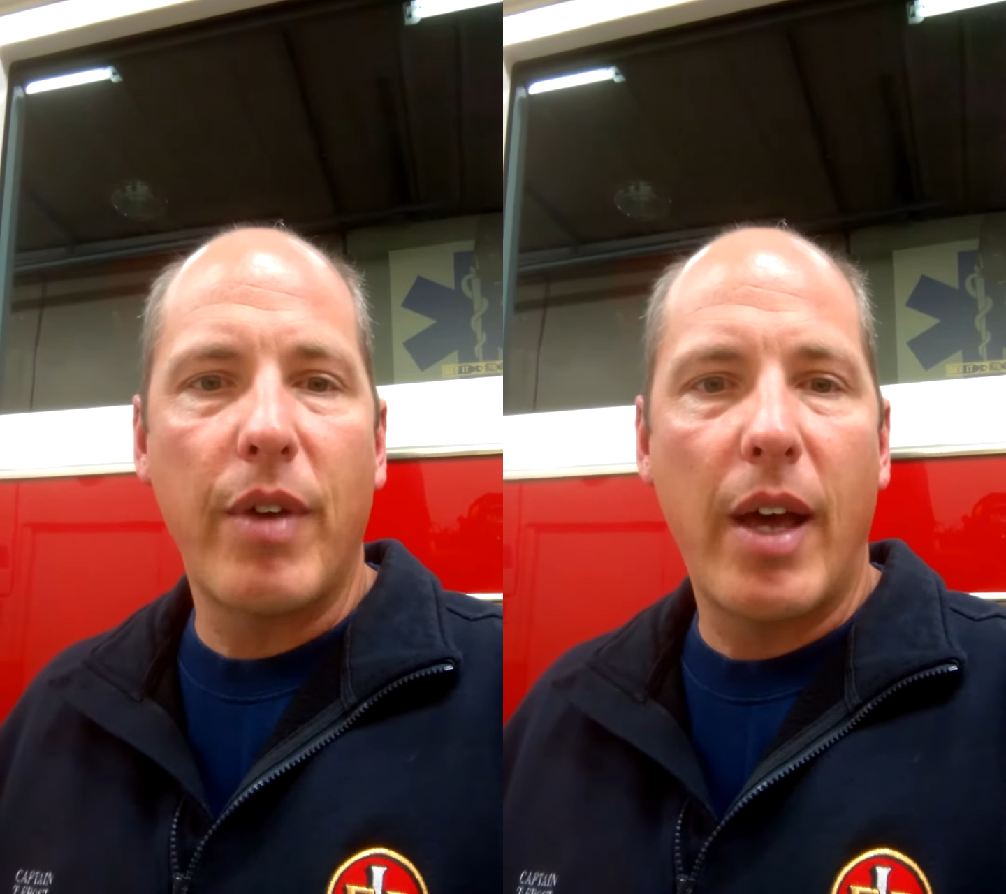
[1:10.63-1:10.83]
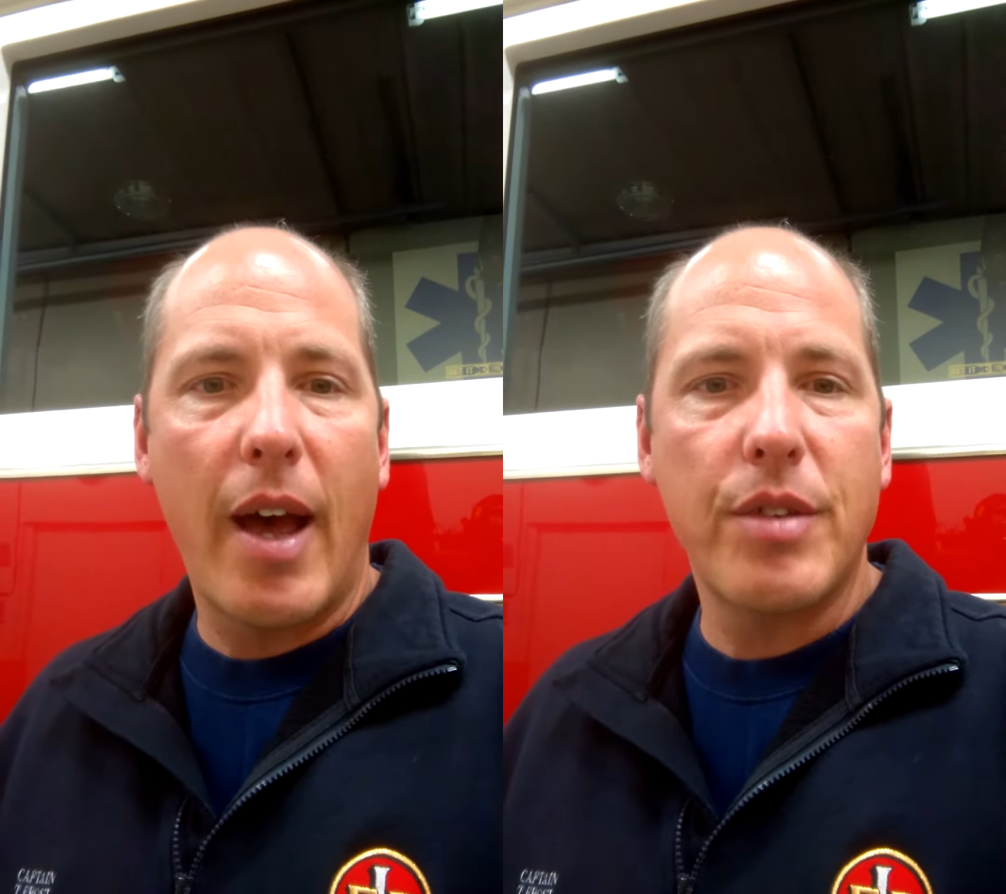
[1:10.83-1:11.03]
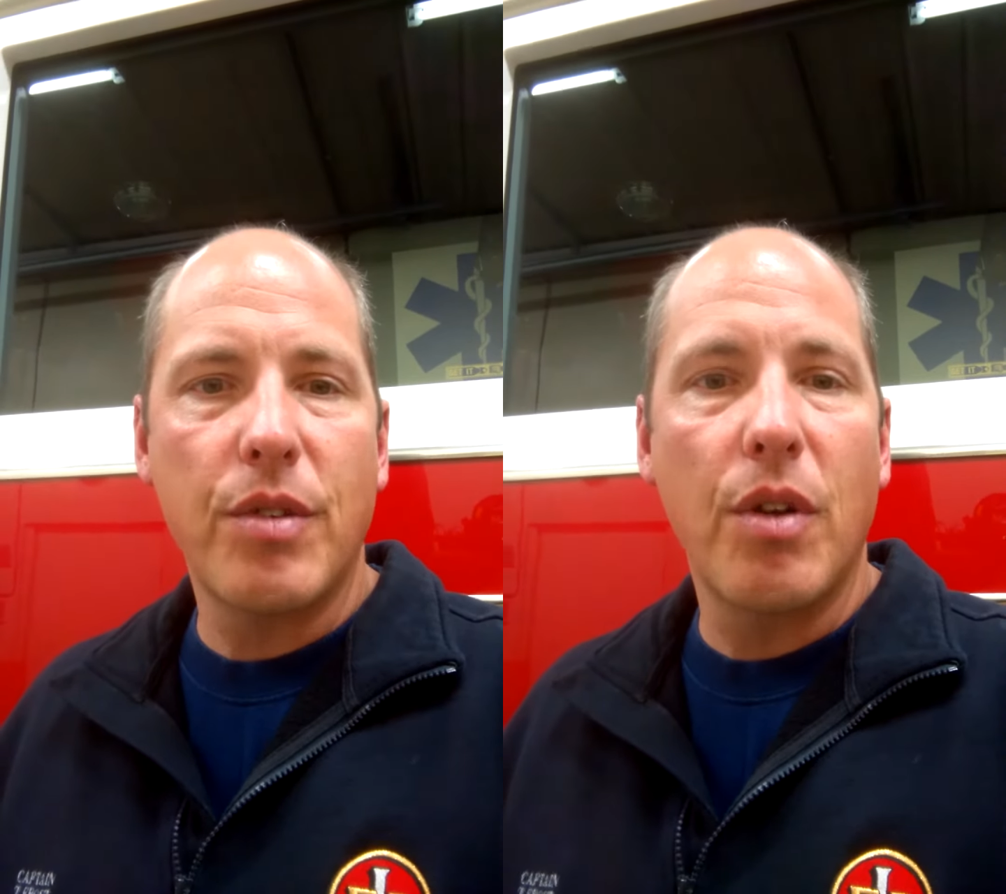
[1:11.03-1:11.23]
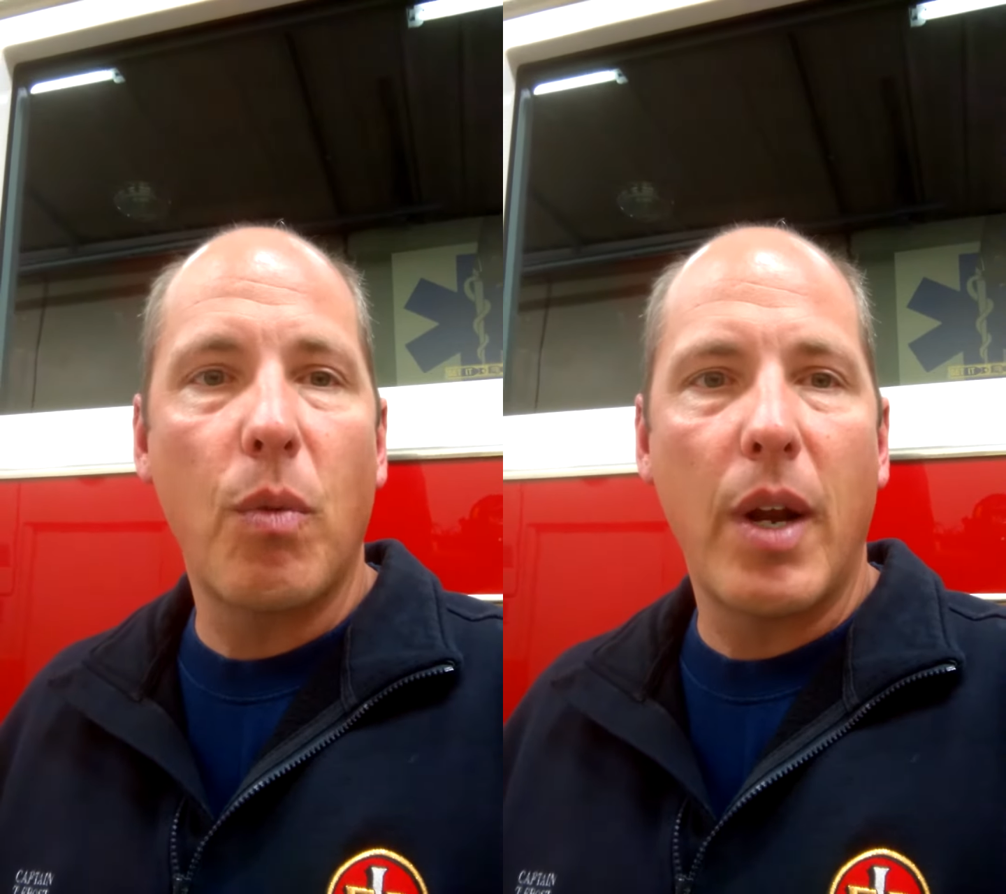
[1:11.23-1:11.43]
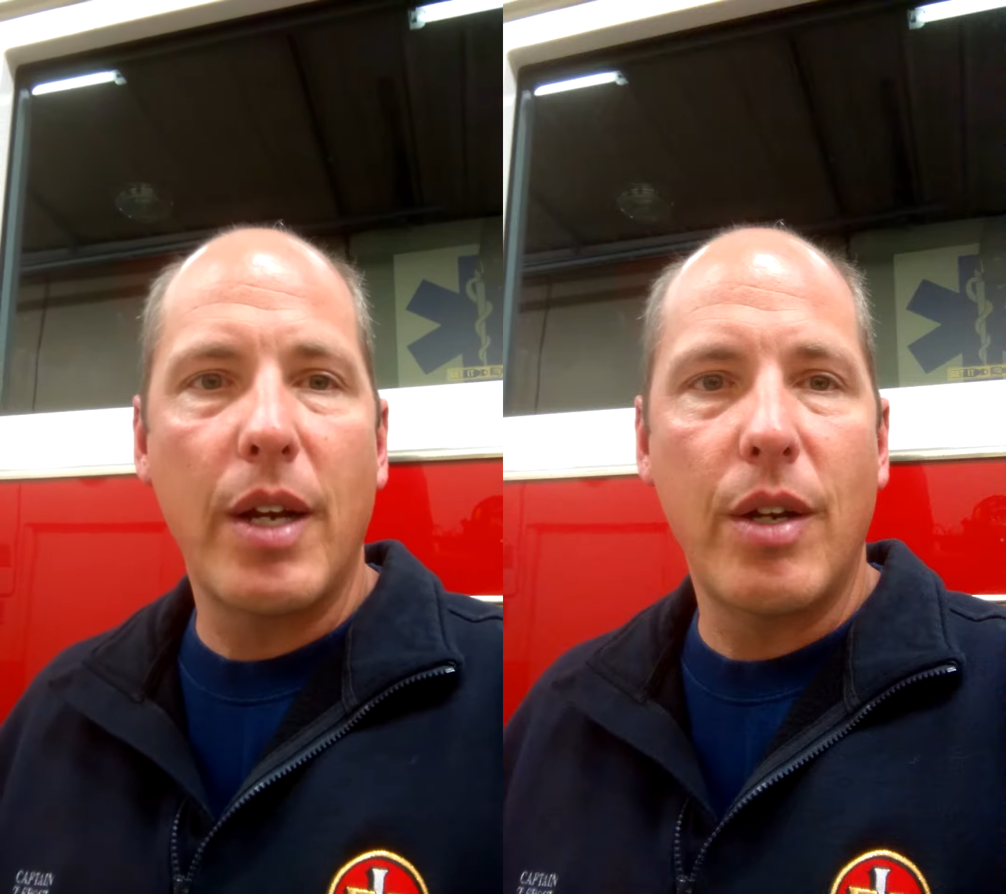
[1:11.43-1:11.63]
a hazard and
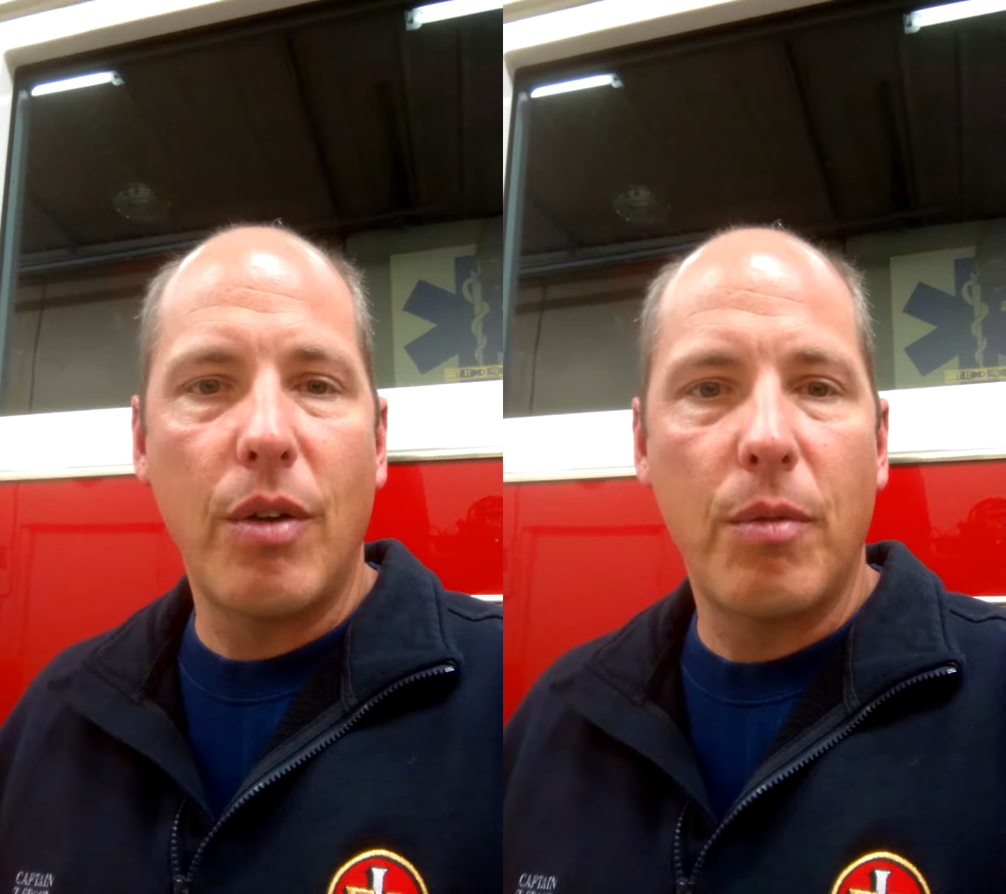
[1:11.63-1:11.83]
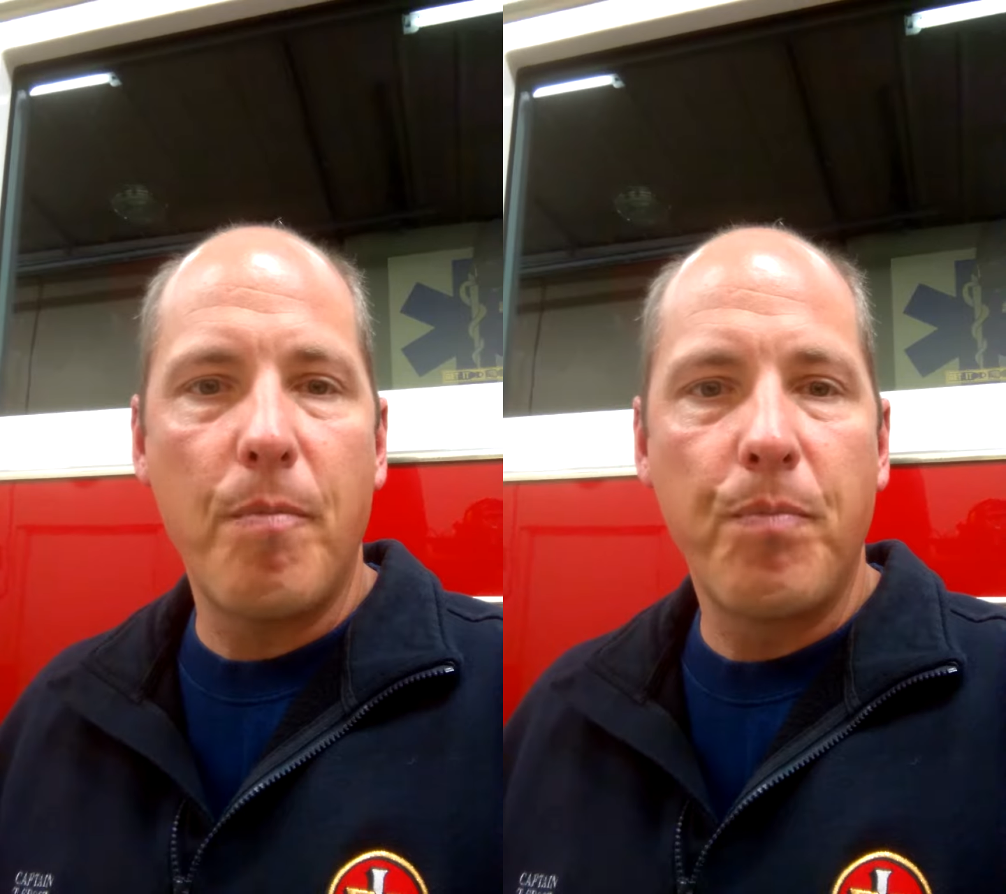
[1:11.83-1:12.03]
when I don't.